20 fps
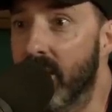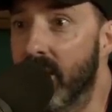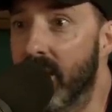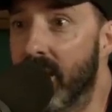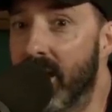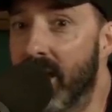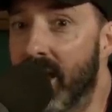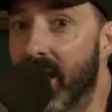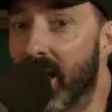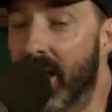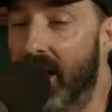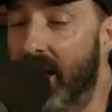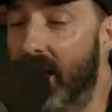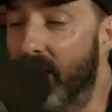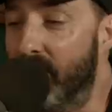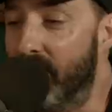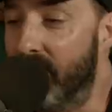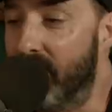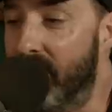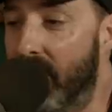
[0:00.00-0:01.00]
Wow. And I
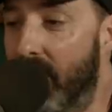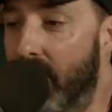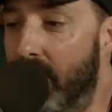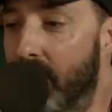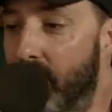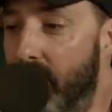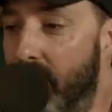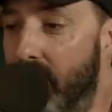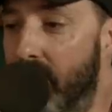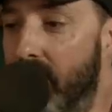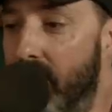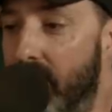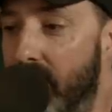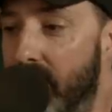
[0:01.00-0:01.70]
would I would